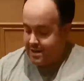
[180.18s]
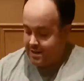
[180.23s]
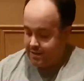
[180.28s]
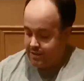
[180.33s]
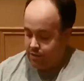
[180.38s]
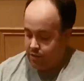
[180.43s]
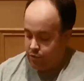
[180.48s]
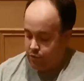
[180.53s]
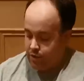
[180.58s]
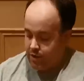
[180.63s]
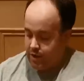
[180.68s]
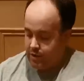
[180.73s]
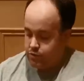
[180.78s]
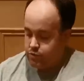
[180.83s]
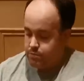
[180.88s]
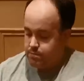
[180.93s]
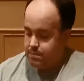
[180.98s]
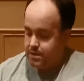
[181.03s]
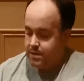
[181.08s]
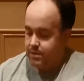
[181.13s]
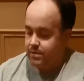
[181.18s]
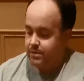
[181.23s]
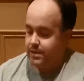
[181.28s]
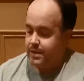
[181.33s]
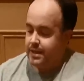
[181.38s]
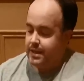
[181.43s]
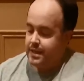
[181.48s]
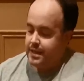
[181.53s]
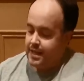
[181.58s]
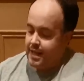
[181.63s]
need the 300mm.
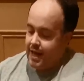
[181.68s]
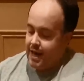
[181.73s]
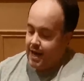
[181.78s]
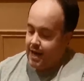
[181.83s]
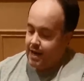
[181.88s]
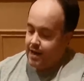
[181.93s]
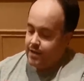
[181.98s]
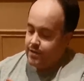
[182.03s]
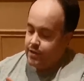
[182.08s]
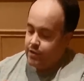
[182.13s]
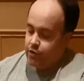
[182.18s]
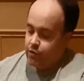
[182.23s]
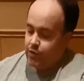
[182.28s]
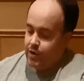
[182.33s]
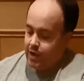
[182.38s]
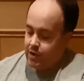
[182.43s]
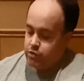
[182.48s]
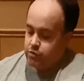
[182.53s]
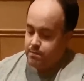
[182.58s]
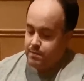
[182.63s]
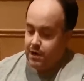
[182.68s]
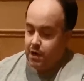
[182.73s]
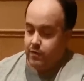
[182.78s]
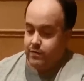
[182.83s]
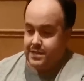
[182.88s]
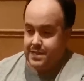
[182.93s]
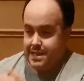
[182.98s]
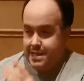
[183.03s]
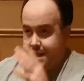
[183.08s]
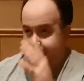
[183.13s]
The 300mm
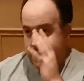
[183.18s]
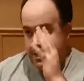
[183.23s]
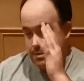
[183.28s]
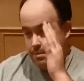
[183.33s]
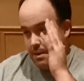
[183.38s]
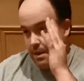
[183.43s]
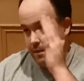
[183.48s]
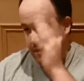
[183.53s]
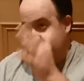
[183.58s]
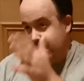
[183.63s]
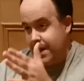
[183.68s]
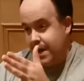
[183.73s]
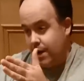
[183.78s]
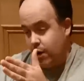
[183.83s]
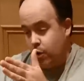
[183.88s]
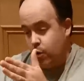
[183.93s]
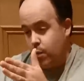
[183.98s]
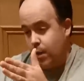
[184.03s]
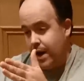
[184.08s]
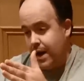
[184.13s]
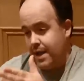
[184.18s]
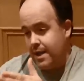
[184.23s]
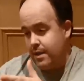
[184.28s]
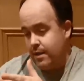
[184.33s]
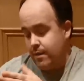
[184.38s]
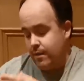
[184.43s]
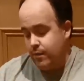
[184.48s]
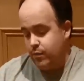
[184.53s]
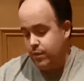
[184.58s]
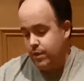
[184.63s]
obviously gets me a fair long way.
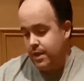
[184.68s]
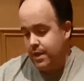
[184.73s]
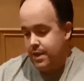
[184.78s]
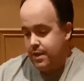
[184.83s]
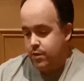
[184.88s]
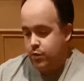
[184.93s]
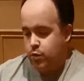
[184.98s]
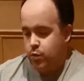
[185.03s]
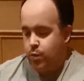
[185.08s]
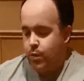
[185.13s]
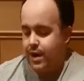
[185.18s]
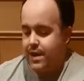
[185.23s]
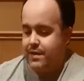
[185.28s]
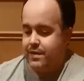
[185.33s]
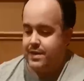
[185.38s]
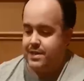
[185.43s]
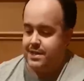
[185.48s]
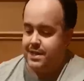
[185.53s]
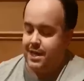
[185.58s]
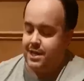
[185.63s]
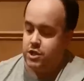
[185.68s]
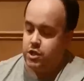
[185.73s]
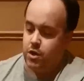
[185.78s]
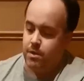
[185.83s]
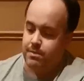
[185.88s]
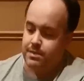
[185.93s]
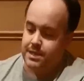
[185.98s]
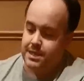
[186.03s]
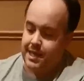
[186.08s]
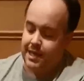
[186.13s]
The way this air show
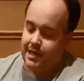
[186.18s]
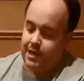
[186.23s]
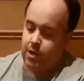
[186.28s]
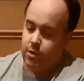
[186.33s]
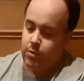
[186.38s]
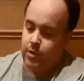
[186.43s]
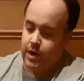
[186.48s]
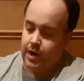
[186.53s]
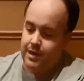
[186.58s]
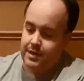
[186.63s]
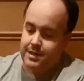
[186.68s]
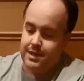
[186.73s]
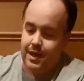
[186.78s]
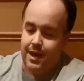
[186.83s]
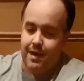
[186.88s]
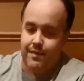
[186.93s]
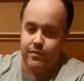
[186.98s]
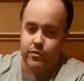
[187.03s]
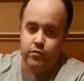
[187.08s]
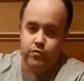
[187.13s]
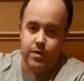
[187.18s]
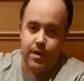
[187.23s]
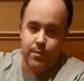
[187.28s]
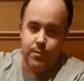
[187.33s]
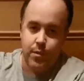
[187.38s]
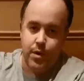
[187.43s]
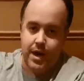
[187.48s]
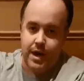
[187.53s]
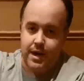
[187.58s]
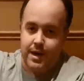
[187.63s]
in particular works, they have a
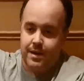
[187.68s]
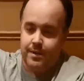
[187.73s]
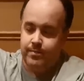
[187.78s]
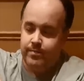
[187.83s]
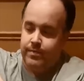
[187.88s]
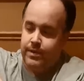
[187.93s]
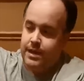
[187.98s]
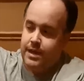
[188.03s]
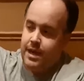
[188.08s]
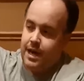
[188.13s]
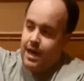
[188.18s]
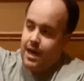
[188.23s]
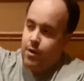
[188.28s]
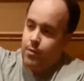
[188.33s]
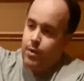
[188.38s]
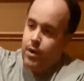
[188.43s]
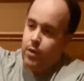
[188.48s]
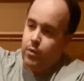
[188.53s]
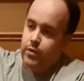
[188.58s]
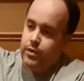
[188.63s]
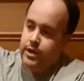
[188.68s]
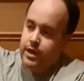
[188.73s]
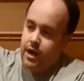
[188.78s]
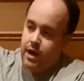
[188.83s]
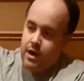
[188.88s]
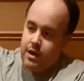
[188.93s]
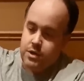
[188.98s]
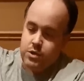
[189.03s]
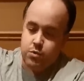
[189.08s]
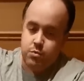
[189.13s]
runway where all the
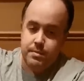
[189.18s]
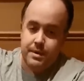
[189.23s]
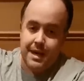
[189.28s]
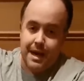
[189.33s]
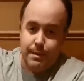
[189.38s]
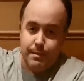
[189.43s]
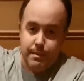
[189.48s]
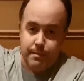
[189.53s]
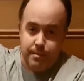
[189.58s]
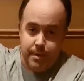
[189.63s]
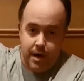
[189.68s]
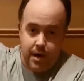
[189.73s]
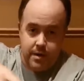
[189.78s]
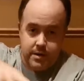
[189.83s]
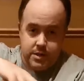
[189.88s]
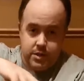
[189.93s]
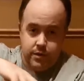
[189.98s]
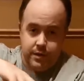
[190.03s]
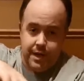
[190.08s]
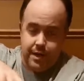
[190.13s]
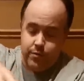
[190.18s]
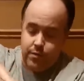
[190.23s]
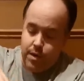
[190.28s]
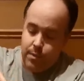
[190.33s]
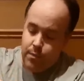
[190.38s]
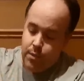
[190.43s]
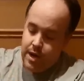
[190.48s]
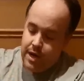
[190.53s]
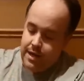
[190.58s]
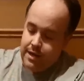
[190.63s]
cars will be coming past on that
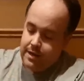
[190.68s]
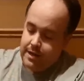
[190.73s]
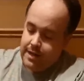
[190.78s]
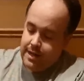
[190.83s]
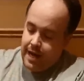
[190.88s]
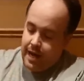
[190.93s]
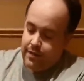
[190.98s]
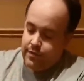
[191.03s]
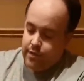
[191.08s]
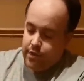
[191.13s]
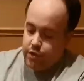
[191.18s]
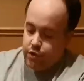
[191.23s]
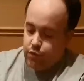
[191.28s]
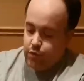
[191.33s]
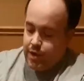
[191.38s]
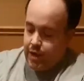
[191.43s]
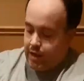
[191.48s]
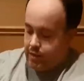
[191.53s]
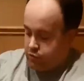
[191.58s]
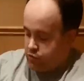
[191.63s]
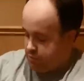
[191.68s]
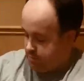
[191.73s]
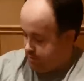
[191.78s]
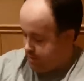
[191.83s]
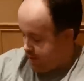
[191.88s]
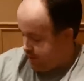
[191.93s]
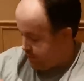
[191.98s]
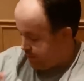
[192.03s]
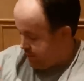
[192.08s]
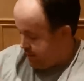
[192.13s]
runway. And the
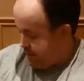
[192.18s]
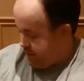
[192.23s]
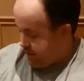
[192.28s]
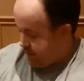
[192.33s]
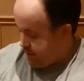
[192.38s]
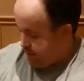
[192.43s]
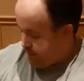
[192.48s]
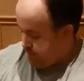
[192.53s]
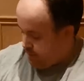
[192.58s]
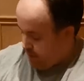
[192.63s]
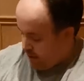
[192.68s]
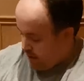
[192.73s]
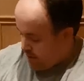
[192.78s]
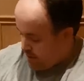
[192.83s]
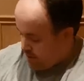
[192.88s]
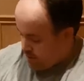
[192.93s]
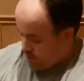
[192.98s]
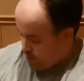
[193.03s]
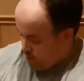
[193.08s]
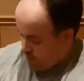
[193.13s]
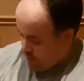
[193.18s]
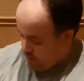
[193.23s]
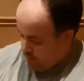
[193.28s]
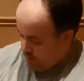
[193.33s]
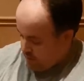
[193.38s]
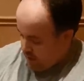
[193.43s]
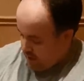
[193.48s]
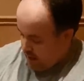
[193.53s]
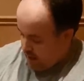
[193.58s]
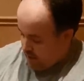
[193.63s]
300mm combined with
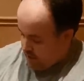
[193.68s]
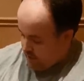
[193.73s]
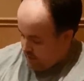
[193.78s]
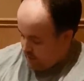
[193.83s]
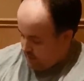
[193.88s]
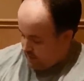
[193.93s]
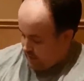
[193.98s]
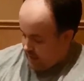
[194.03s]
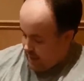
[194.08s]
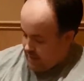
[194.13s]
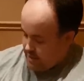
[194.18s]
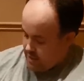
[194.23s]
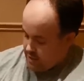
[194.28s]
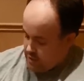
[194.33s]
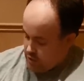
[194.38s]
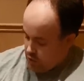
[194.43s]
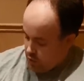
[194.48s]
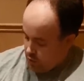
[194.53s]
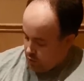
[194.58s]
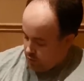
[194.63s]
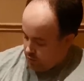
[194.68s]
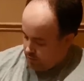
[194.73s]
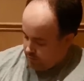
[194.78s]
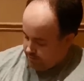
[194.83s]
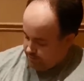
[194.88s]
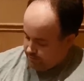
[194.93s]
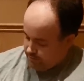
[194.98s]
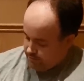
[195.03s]
my other little handy tool